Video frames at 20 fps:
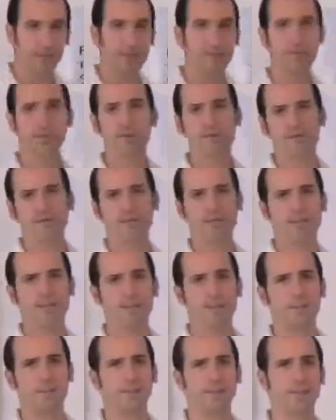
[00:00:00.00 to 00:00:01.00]
for a ski
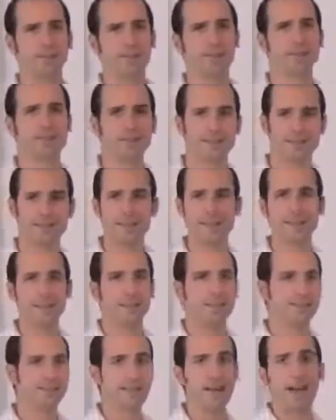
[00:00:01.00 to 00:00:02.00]
company,
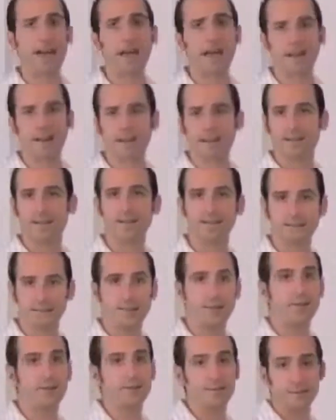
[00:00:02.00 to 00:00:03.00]

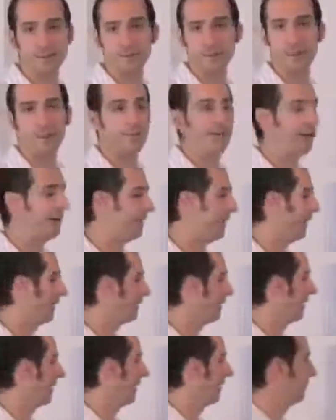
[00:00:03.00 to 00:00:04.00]

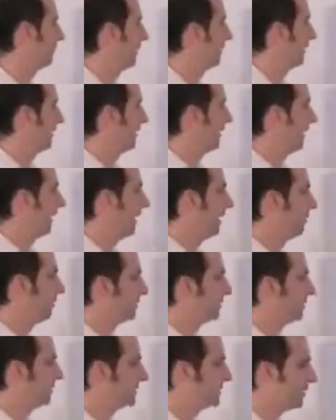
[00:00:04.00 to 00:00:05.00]
skis@yourdomain.com.
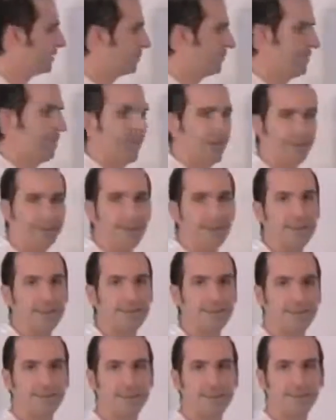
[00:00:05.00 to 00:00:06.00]
Essentially what that
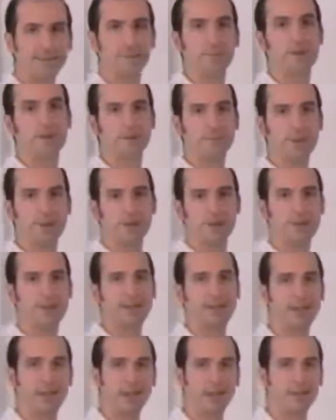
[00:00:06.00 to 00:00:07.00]
does is that's one more
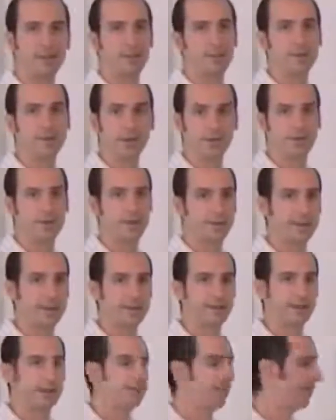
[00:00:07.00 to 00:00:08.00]
indicator when they're looking
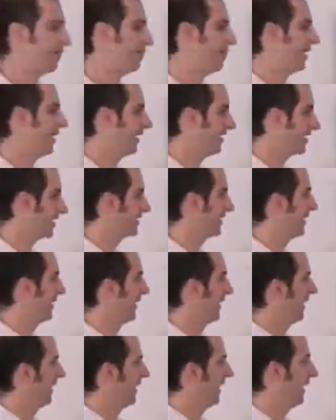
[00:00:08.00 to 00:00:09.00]
in their inbox,
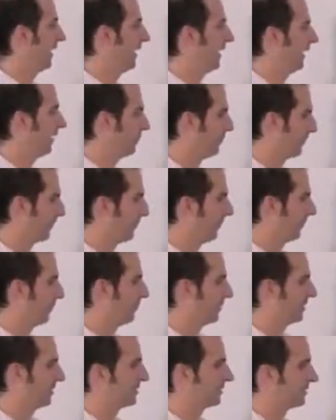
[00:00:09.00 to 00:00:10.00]

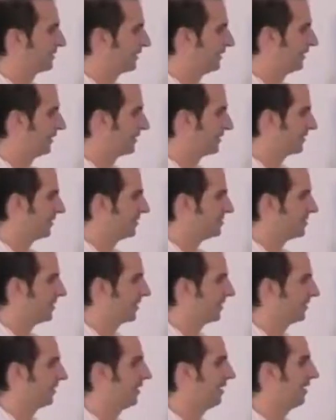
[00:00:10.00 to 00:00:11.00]
along with a
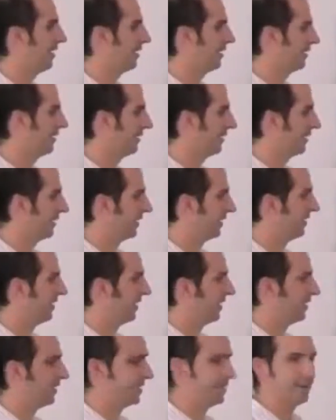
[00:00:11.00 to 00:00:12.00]
subject line,
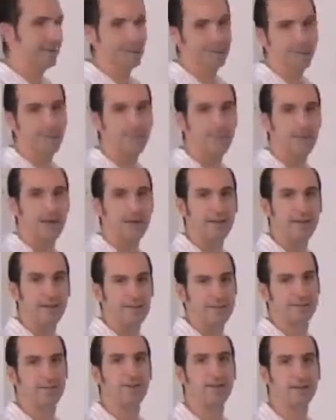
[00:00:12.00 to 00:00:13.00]
that this email
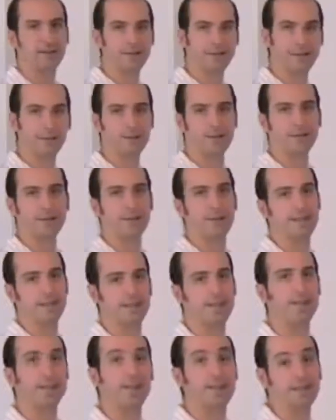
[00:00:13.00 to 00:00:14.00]
is about something that
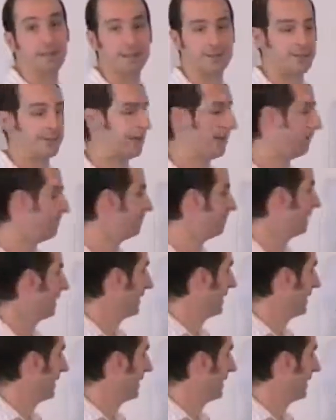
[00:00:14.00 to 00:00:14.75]
they're interested in.